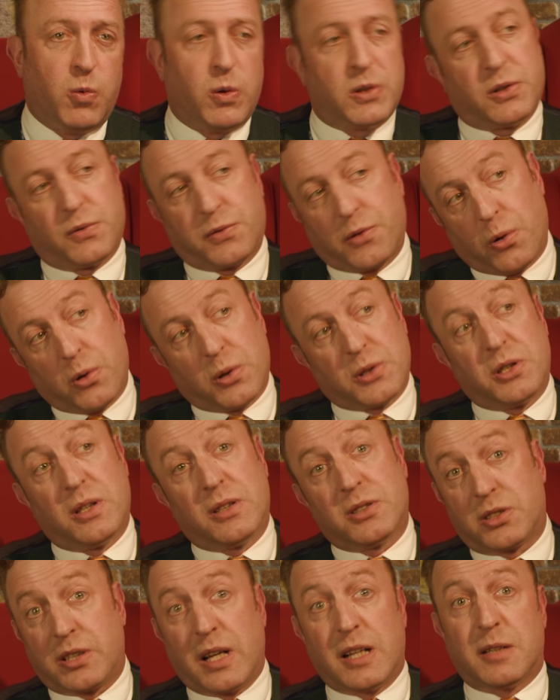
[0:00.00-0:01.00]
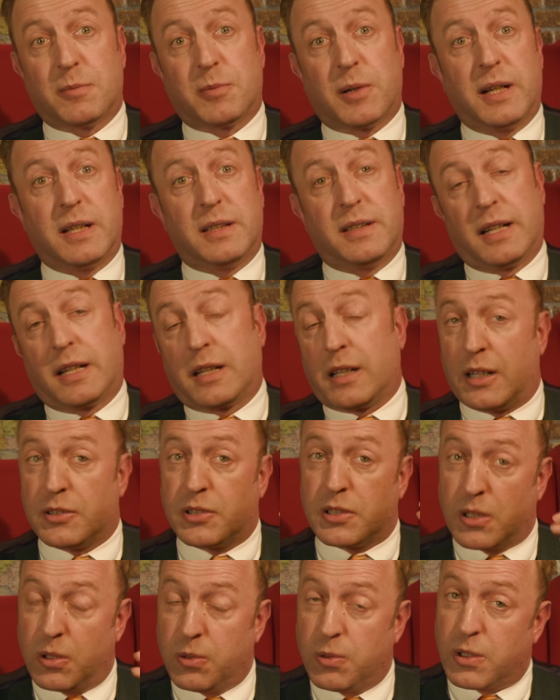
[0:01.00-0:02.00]
which of course celebrate the
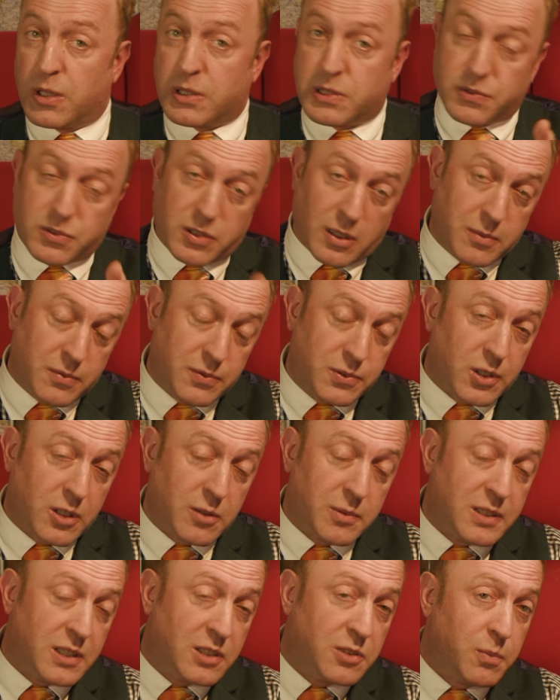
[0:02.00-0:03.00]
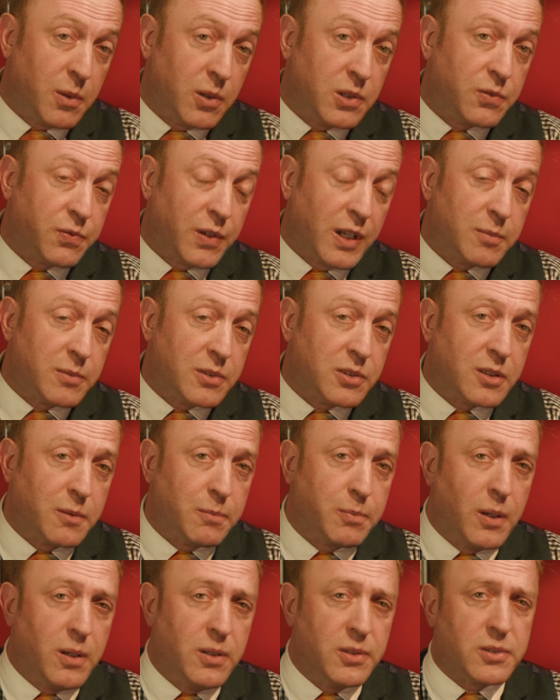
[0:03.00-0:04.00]
classical works of some of Germany's most famous
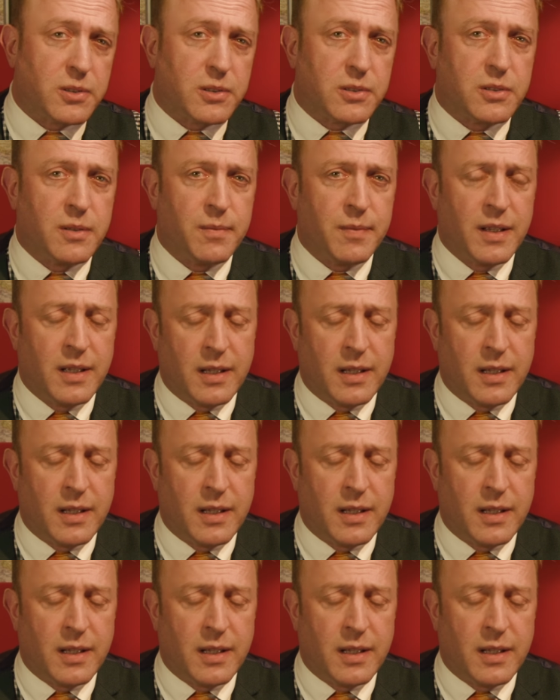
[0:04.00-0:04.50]
composers.